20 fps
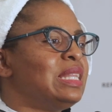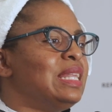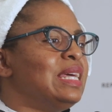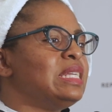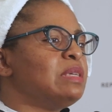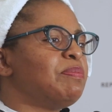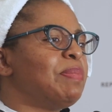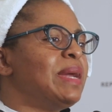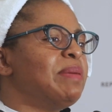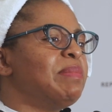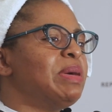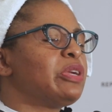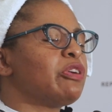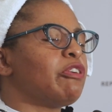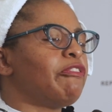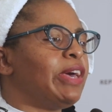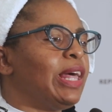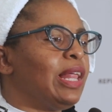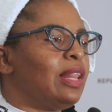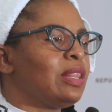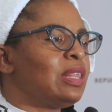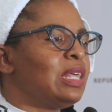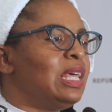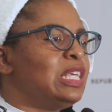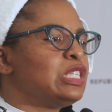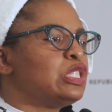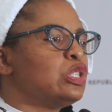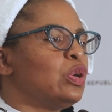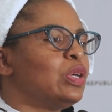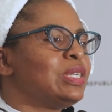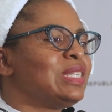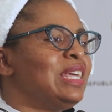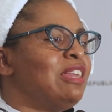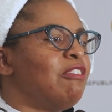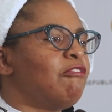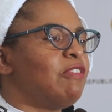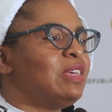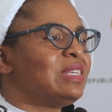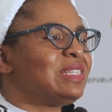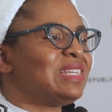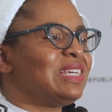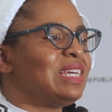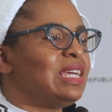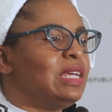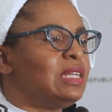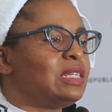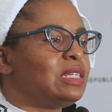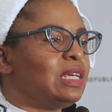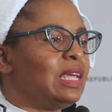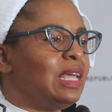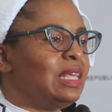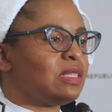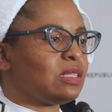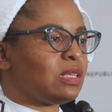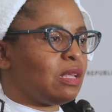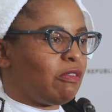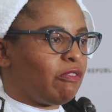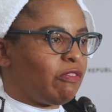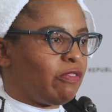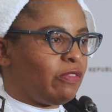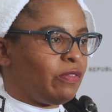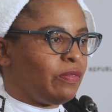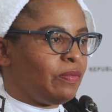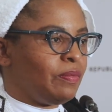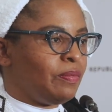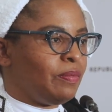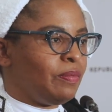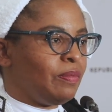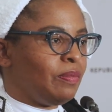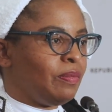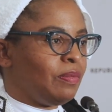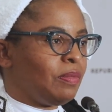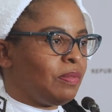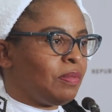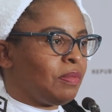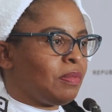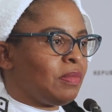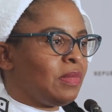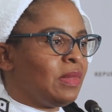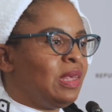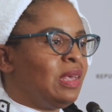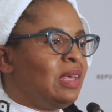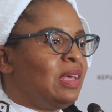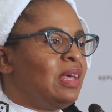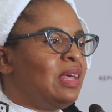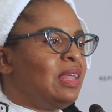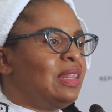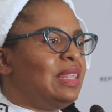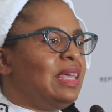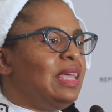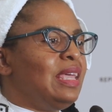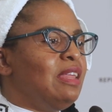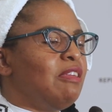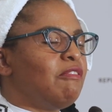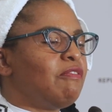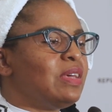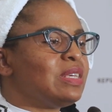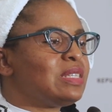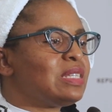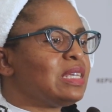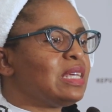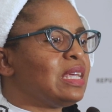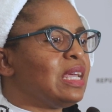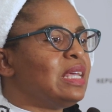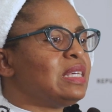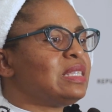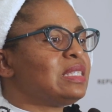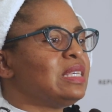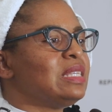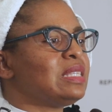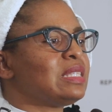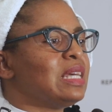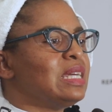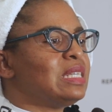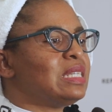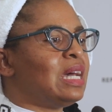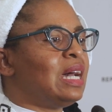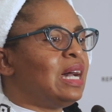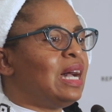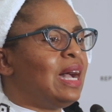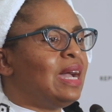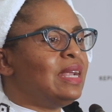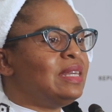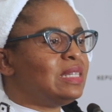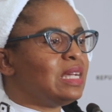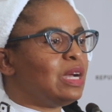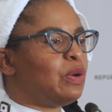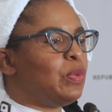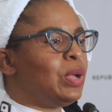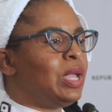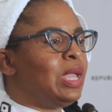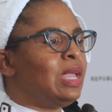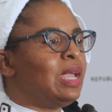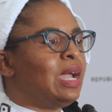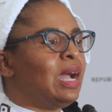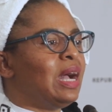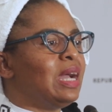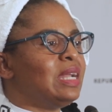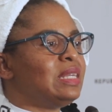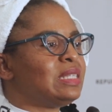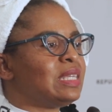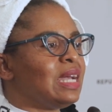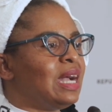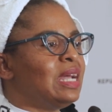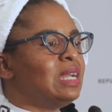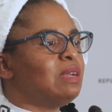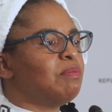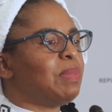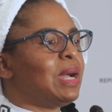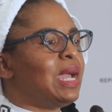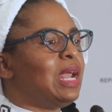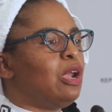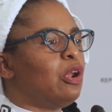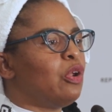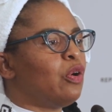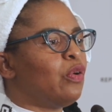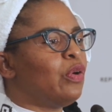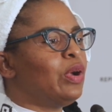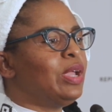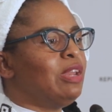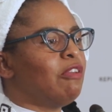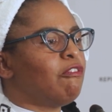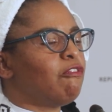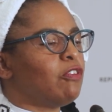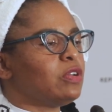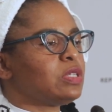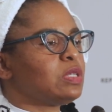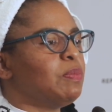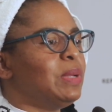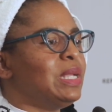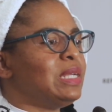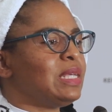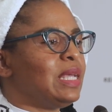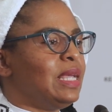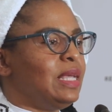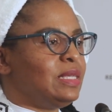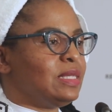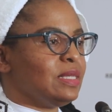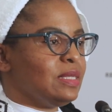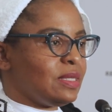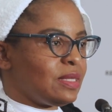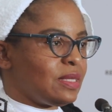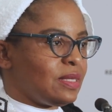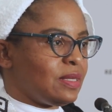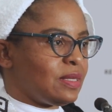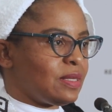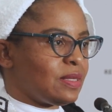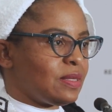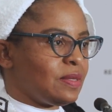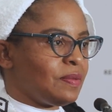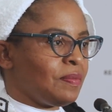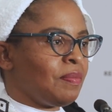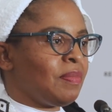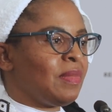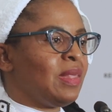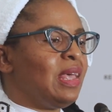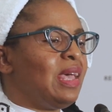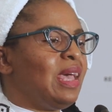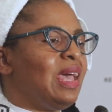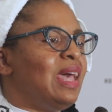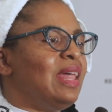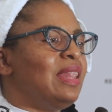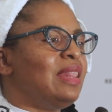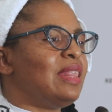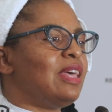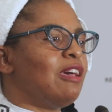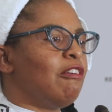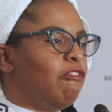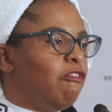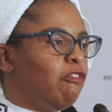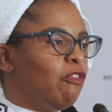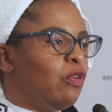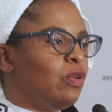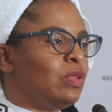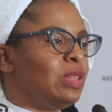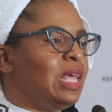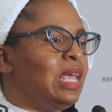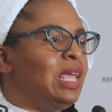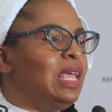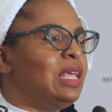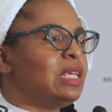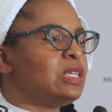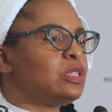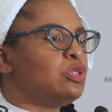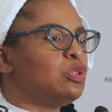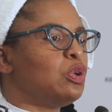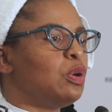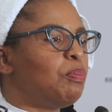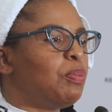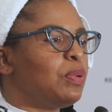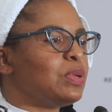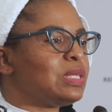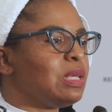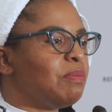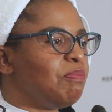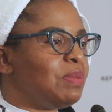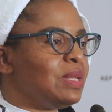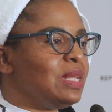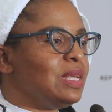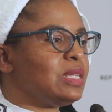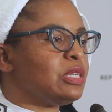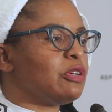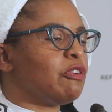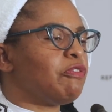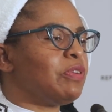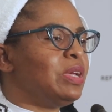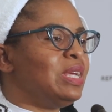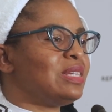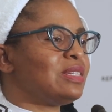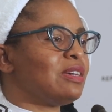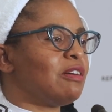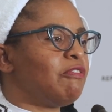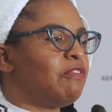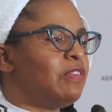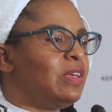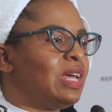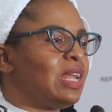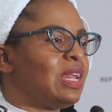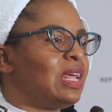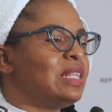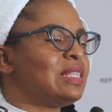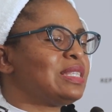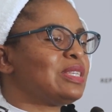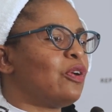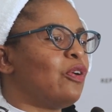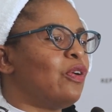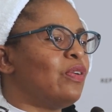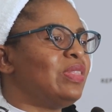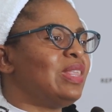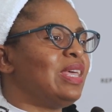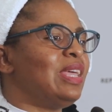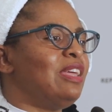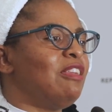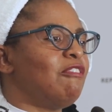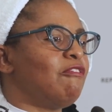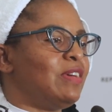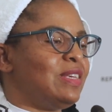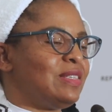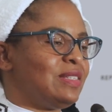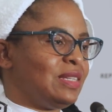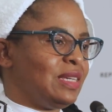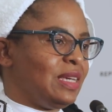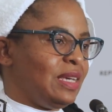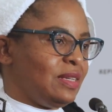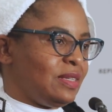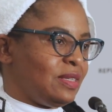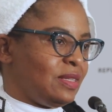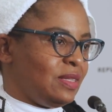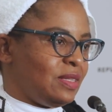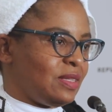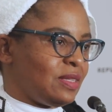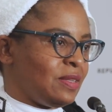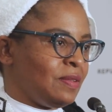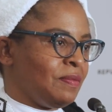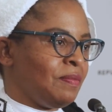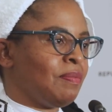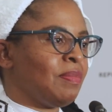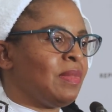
The Department of Health is not investigating itself. The investigations that are underway are done by law enforcement agencies, and therefore there is no possibility of interference on the investigations.